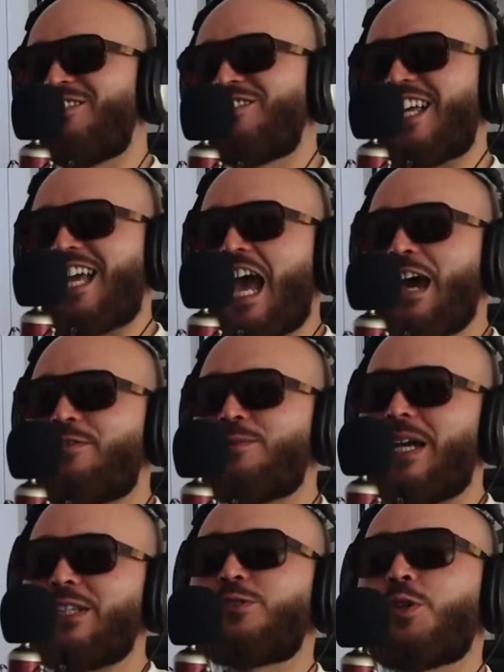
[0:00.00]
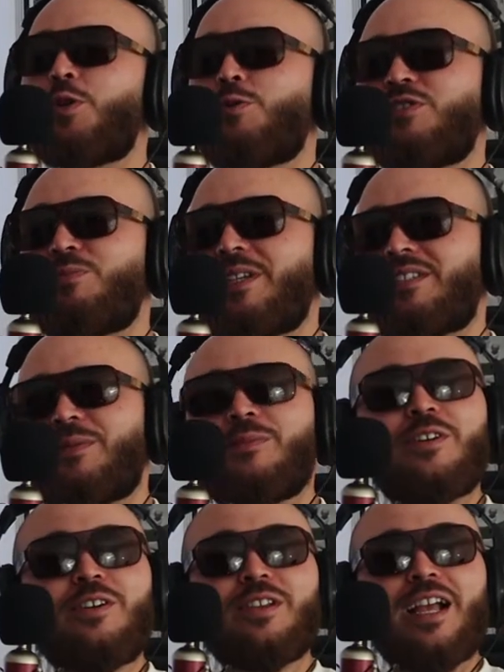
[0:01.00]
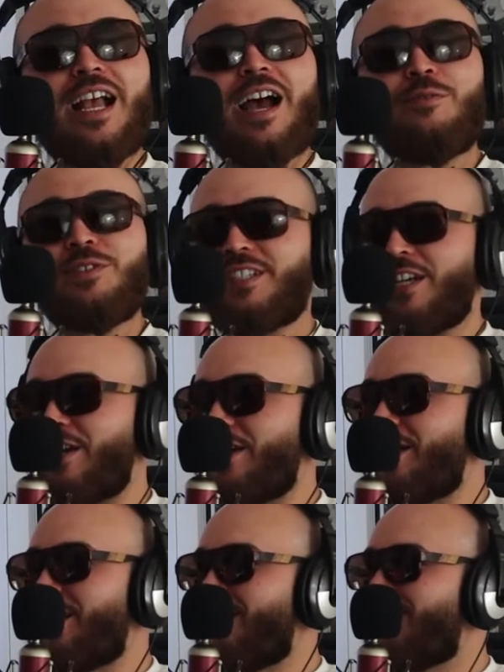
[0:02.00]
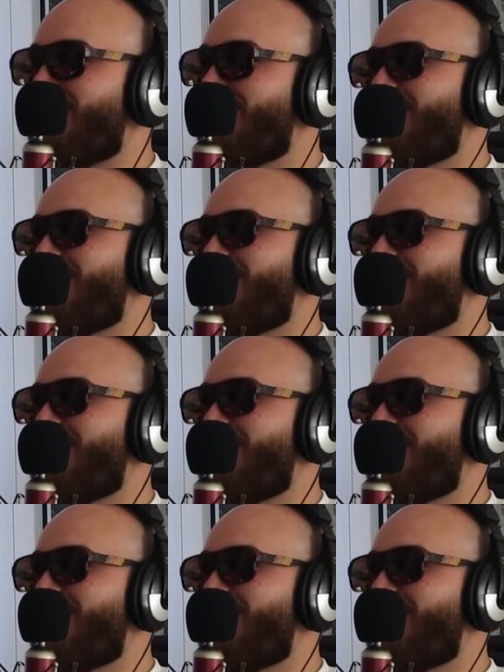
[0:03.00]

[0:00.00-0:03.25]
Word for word: nah, it was like half of my soul was missing, bro. Nah, like I was here. went to